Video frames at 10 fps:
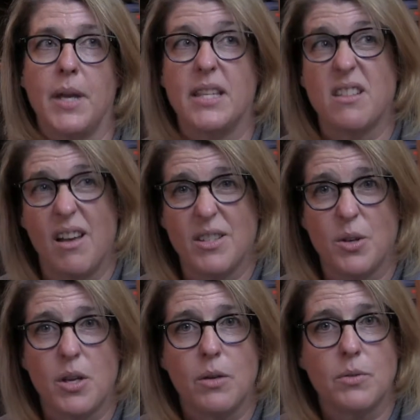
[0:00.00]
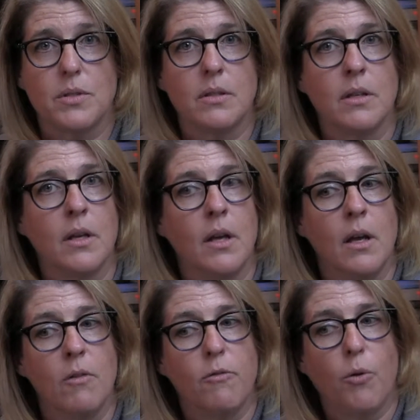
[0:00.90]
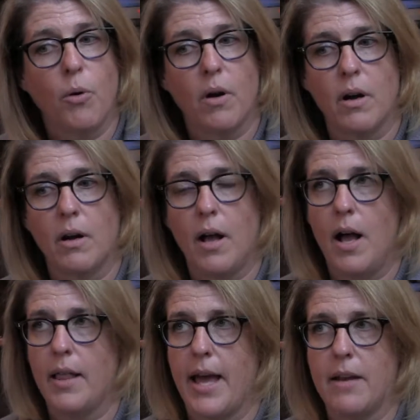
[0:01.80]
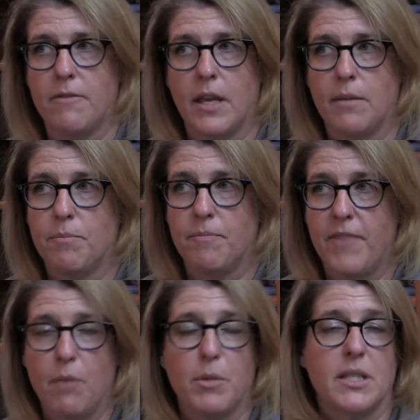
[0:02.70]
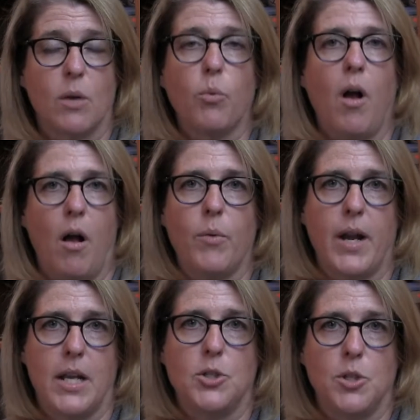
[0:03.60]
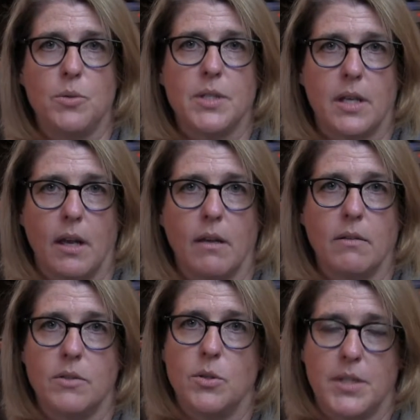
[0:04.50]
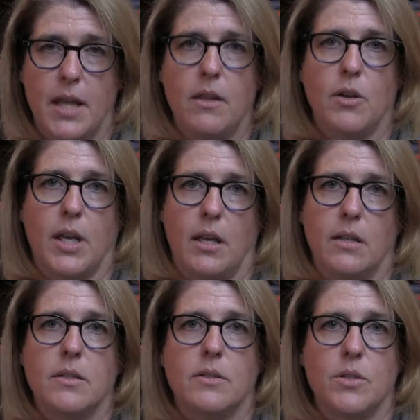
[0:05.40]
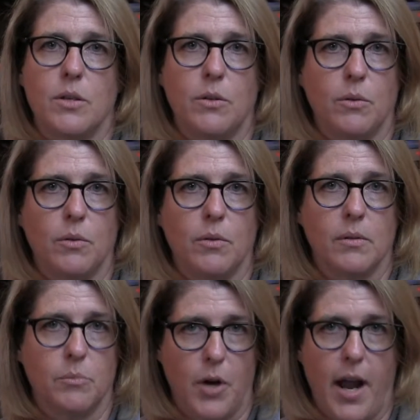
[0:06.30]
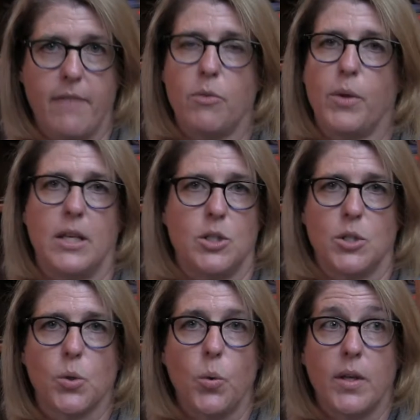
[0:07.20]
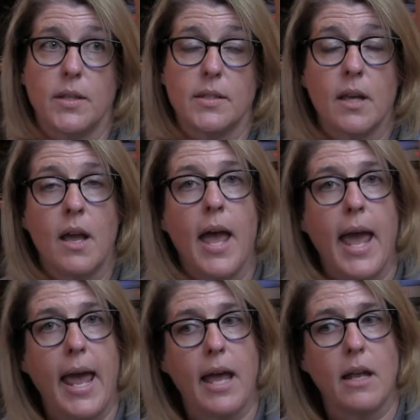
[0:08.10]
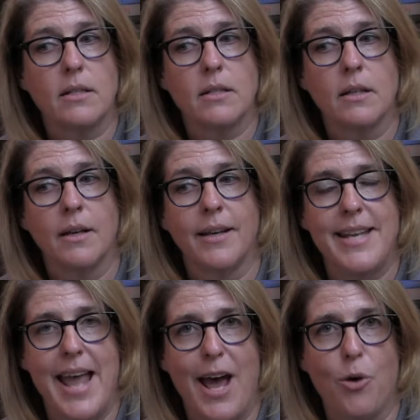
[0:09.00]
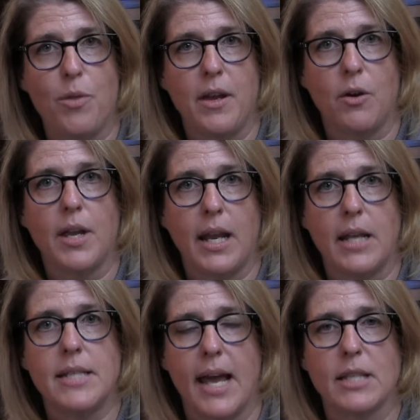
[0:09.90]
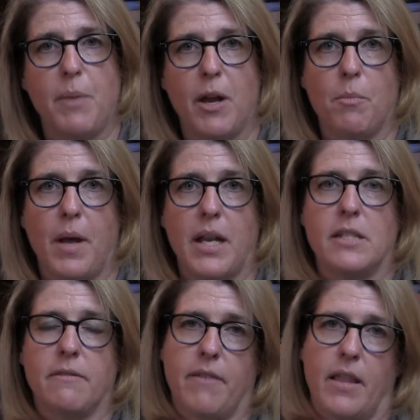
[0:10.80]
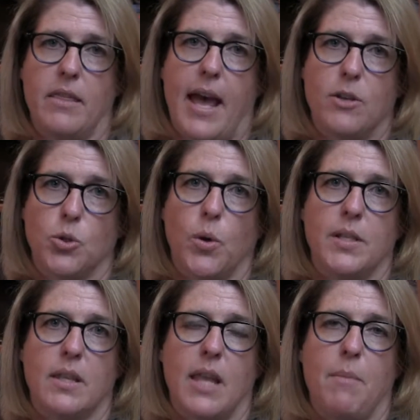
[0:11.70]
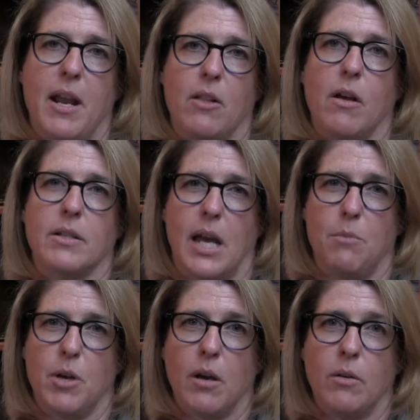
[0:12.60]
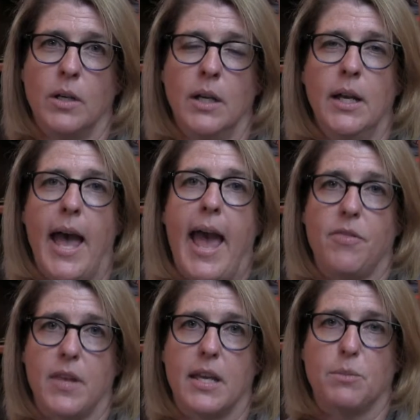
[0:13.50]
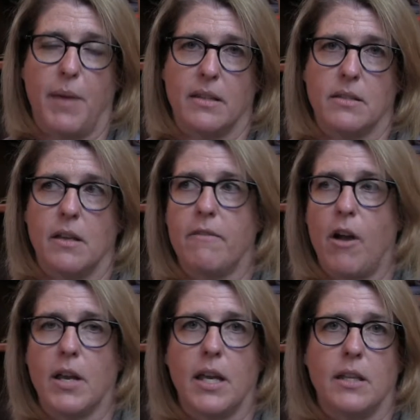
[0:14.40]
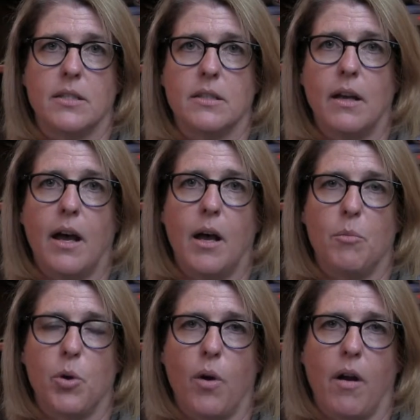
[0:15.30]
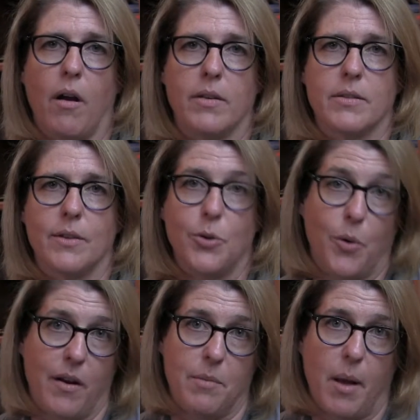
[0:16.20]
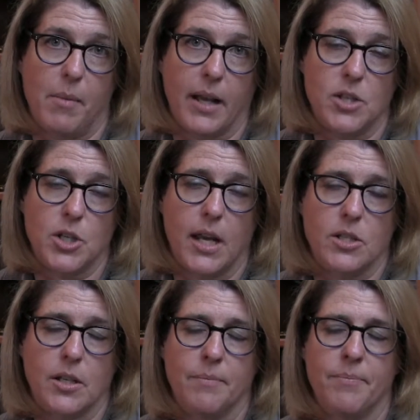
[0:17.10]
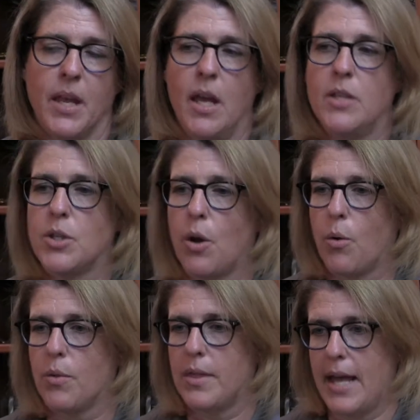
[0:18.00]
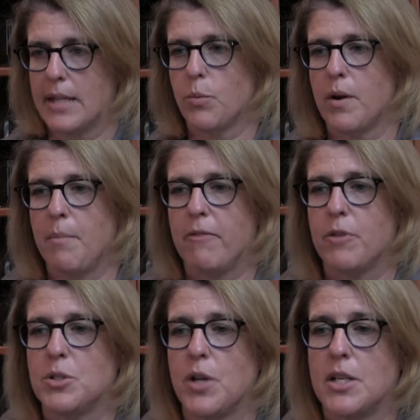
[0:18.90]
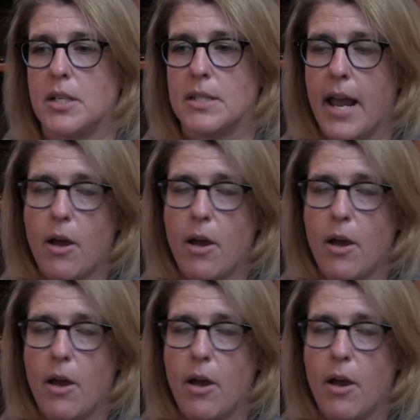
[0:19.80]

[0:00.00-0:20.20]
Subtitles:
It's also used for a lot of families that were already choosing to send their kids to private religious schools, and now they're getting taxpayer money to fund that choice that they made a long time ago at the expense of our kids who are in public education. So that's one of my frustrations.